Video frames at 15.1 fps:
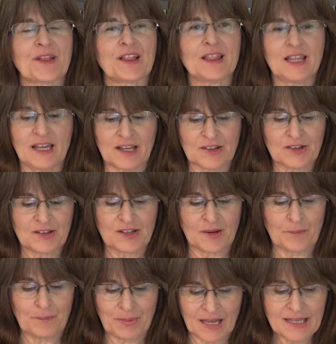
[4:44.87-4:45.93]

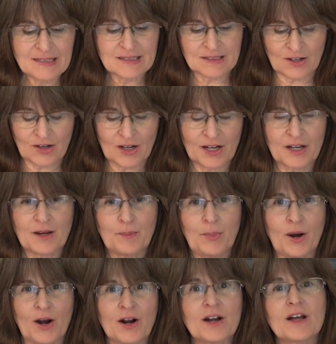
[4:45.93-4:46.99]
list based on
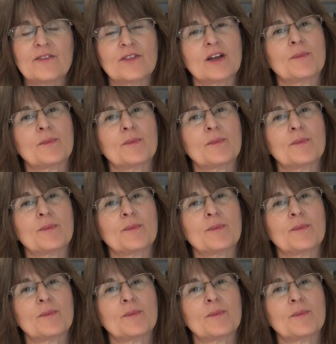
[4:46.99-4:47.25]
part of